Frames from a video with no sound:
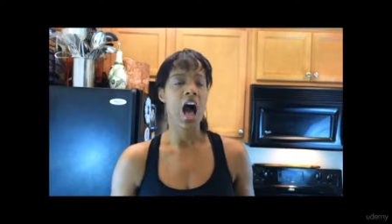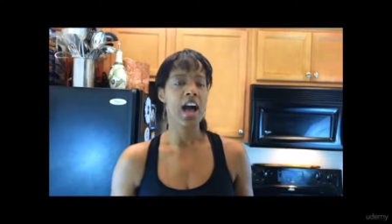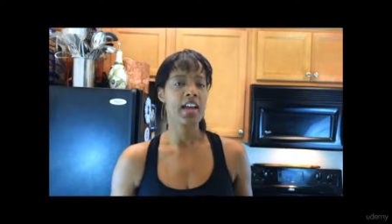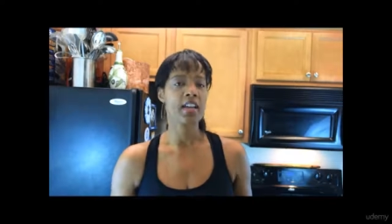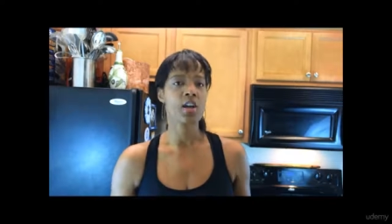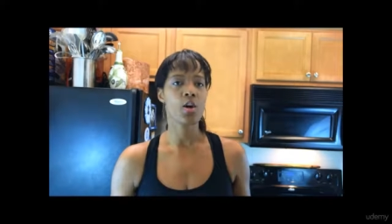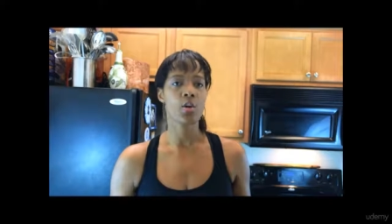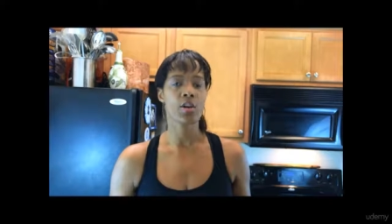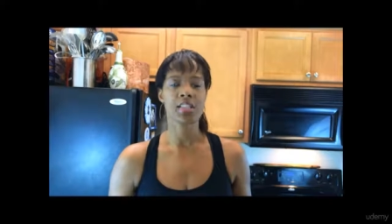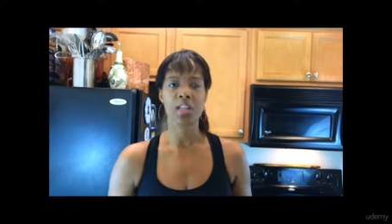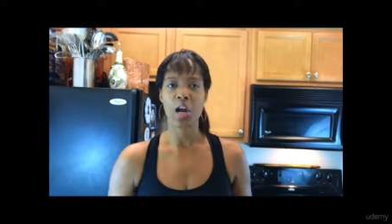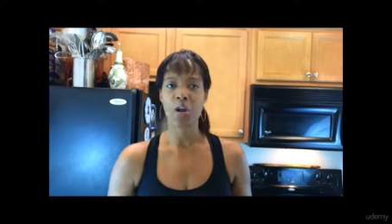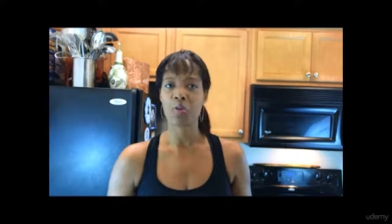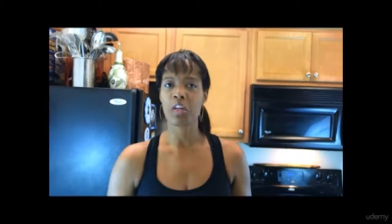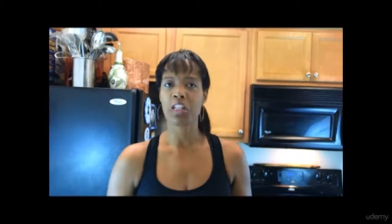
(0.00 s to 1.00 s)
I know it's
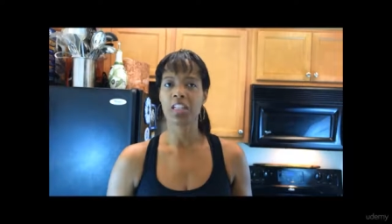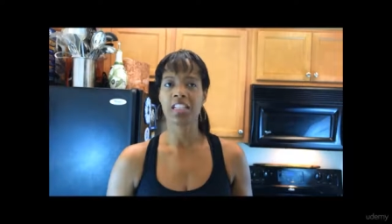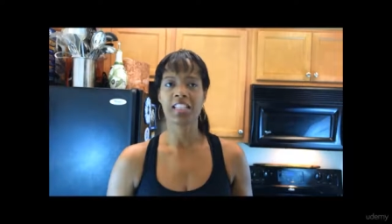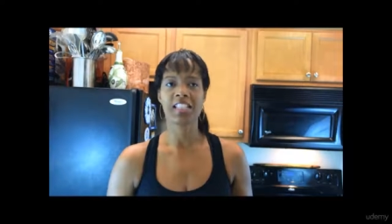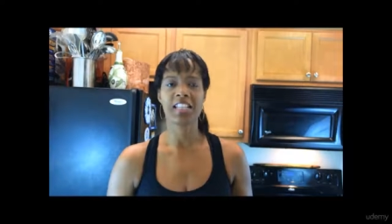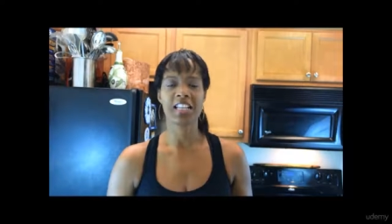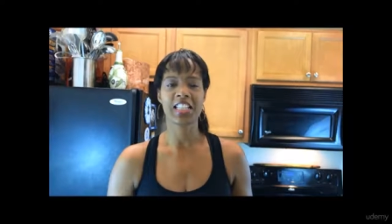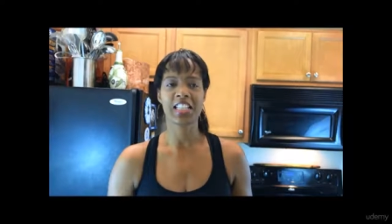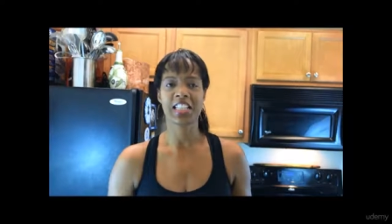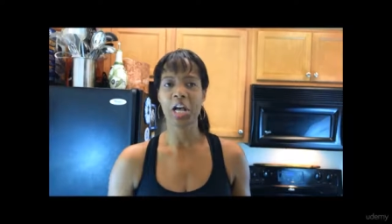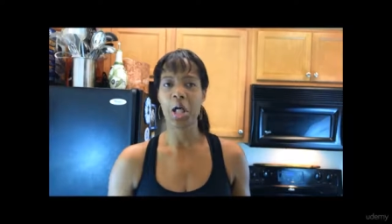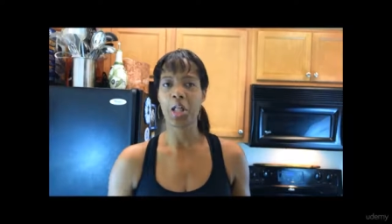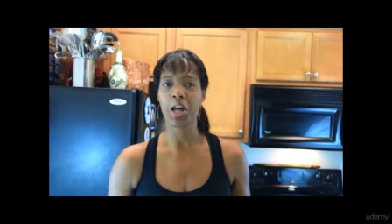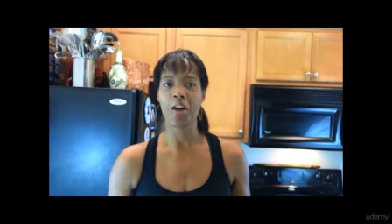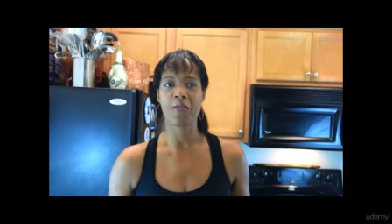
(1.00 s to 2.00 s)
not realistic to
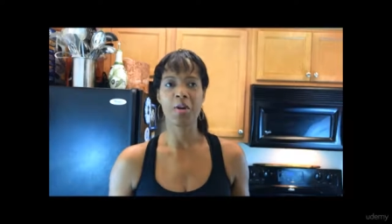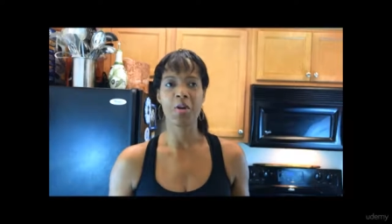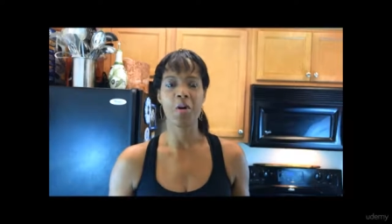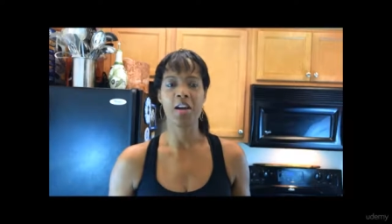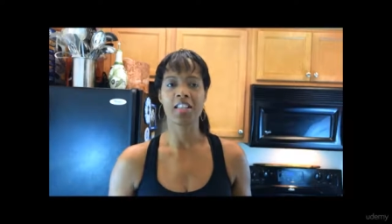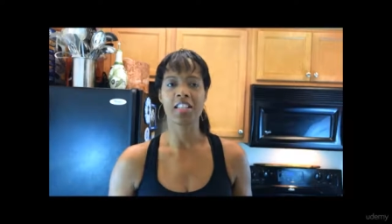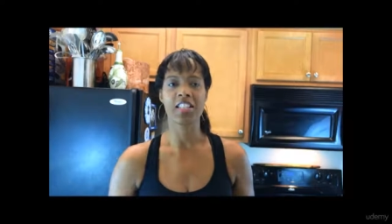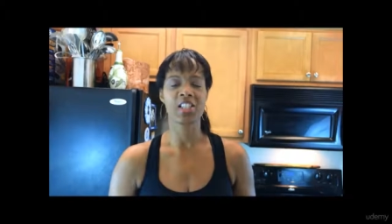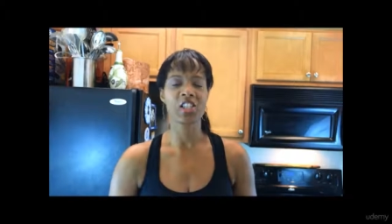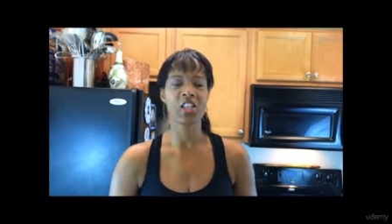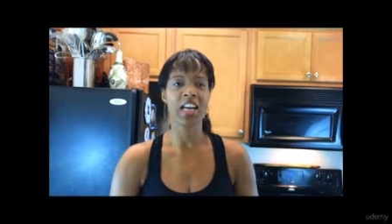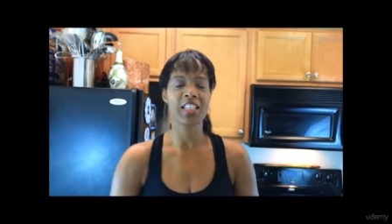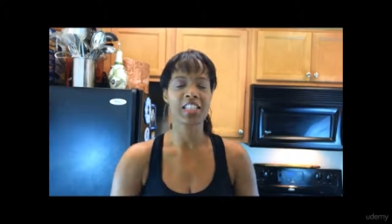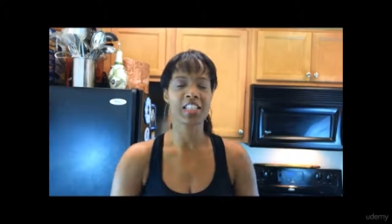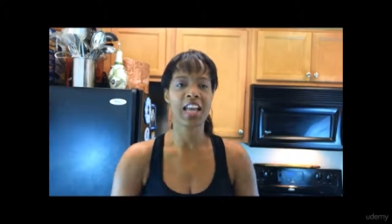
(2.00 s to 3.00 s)
tell everyone to
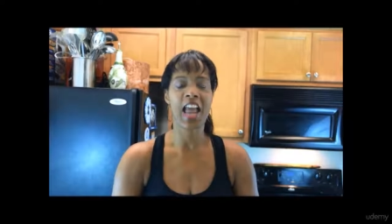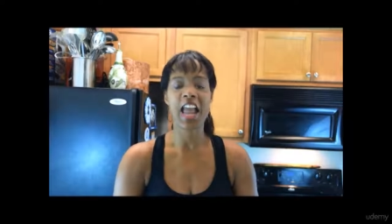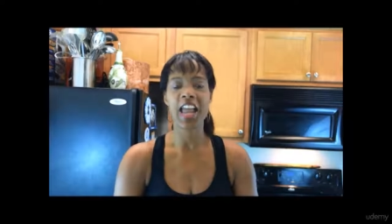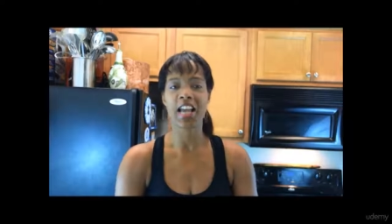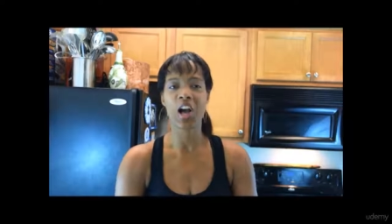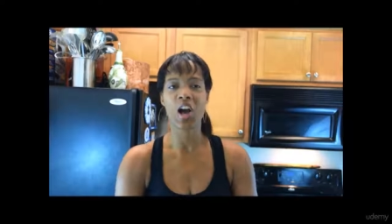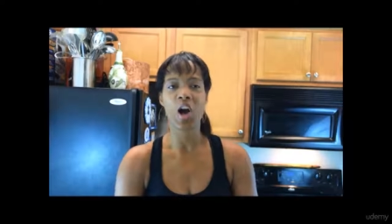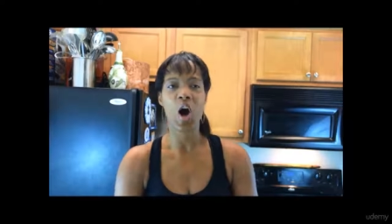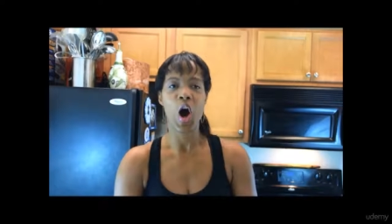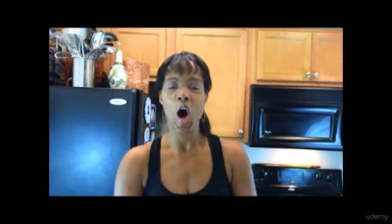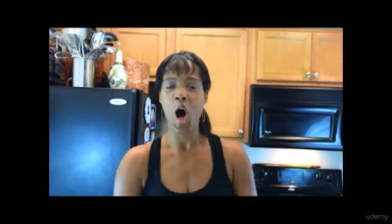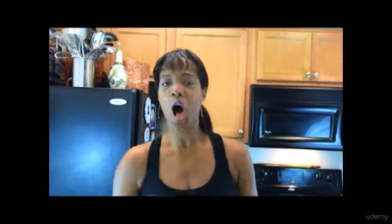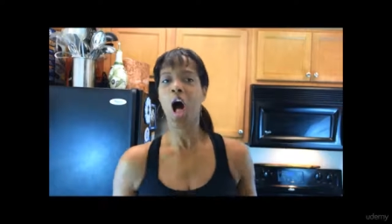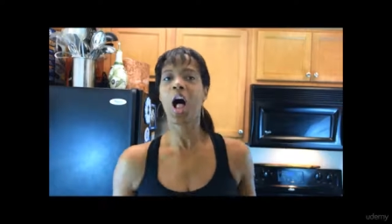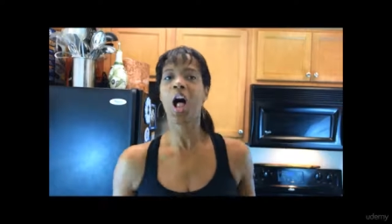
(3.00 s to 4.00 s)
just take
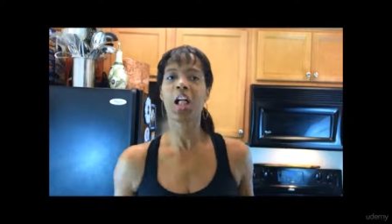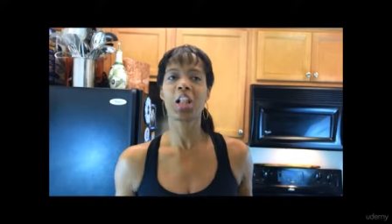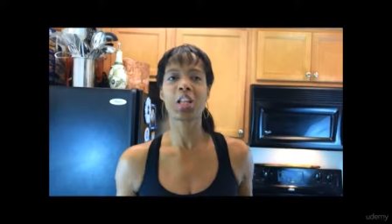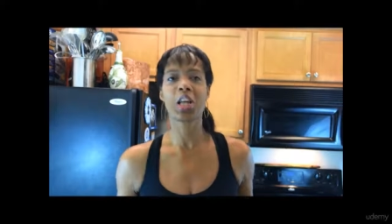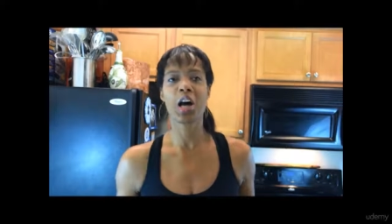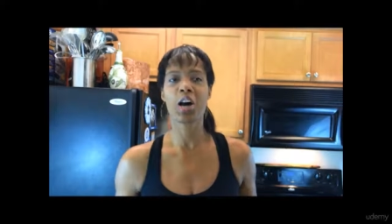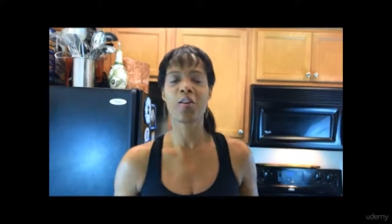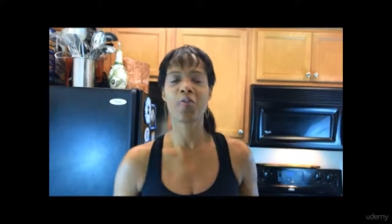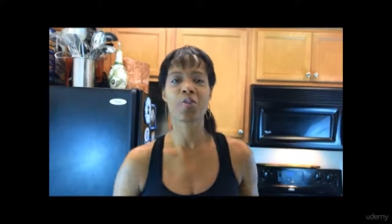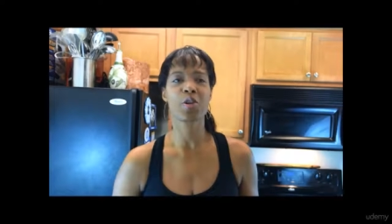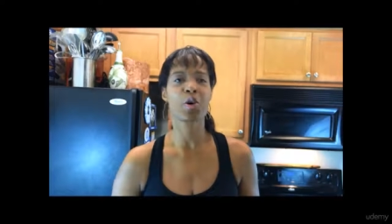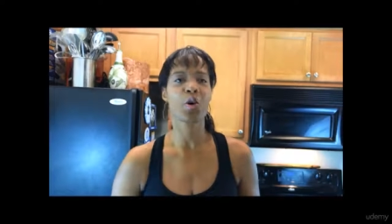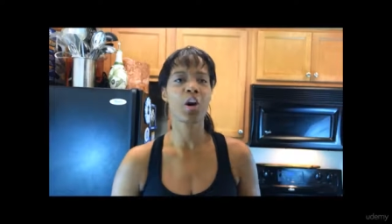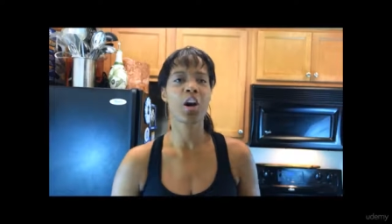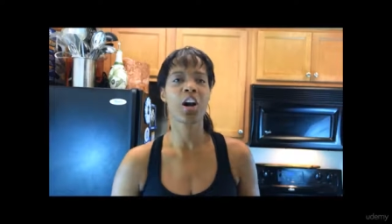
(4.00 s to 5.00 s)
all of
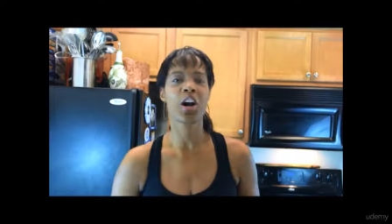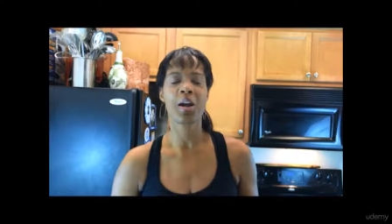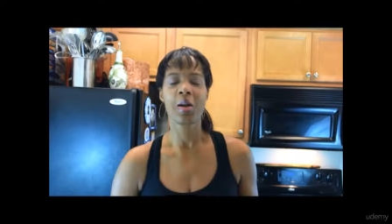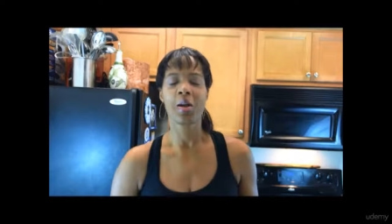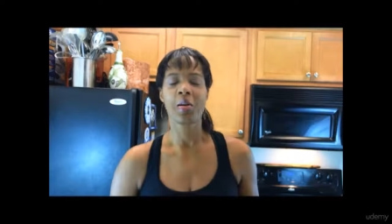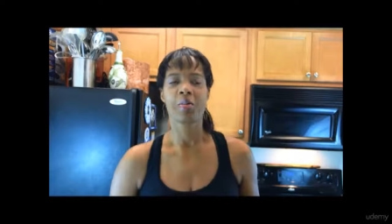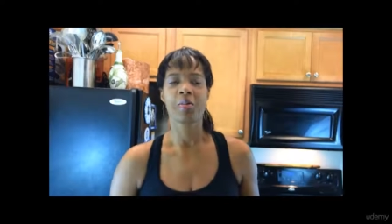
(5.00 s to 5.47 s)
your